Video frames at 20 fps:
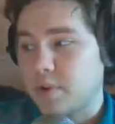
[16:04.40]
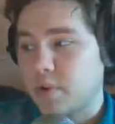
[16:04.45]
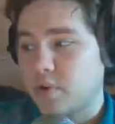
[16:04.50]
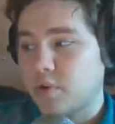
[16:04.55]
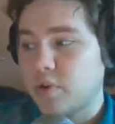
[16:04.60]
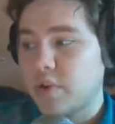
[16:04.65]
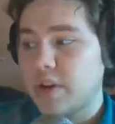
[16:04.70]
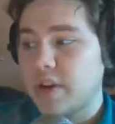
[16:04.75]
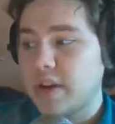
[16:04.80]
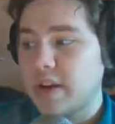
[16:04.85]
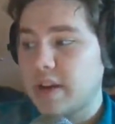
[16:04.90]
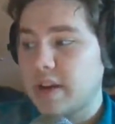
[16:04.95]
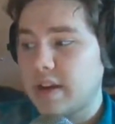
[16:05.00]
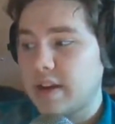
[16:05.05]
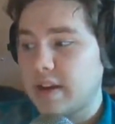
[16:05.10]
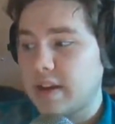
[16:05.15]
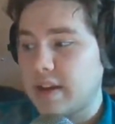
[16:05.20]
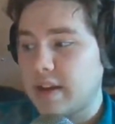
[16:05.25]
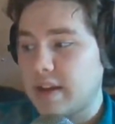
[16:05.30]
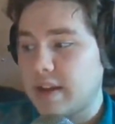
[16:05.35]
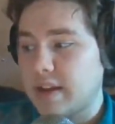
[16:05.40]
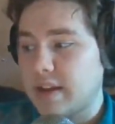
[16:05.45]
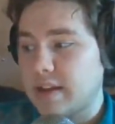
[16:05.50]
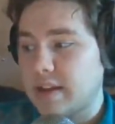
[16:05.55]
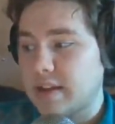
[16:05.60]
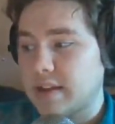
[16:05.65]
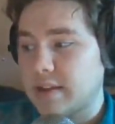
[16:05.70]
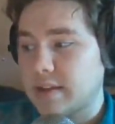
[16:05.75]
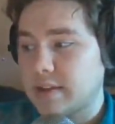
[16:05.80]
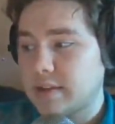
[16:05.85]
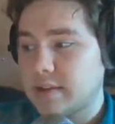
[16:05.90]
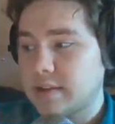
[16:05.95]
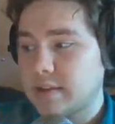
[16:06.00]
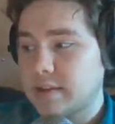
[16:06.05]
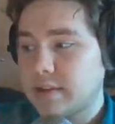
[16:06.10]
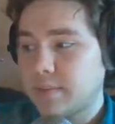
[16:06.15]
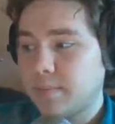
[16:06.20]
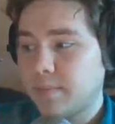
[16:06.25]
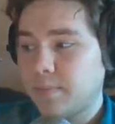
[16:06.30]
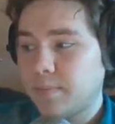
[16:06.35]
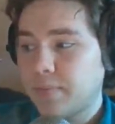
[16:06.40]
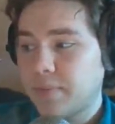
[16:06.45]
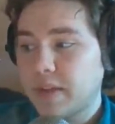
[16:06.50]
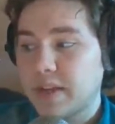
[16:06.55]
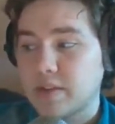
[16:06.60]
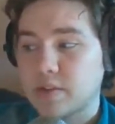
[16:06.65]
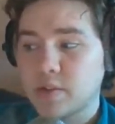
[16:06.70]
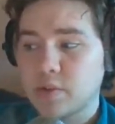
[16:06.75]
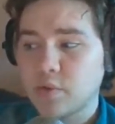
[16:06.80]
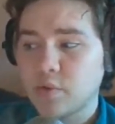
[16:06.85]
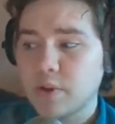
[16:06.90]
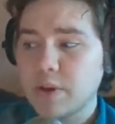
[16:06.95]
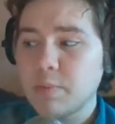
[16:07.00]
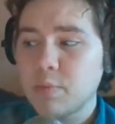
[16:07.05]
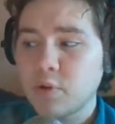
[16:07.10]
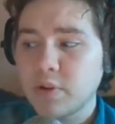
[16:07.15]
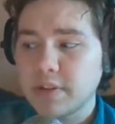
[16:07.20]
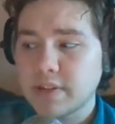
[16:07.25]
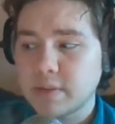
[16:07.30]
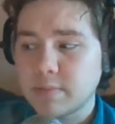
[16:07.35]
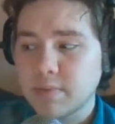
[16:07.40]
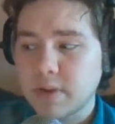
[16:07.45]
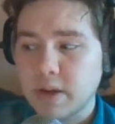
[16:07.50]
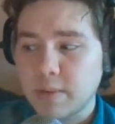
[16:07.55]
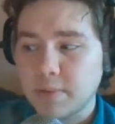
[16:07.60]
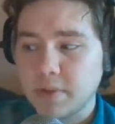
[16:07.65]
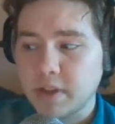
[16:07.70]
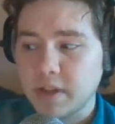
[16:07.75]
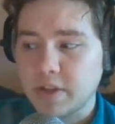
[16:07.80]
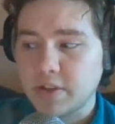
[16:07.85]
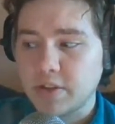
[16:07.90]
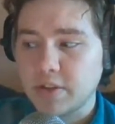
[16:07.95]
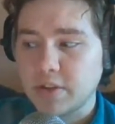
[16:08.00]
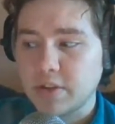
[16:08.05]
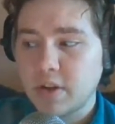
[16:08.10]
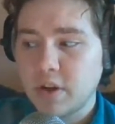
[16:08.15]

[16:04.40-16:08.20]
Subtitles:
Green has 3 points in population,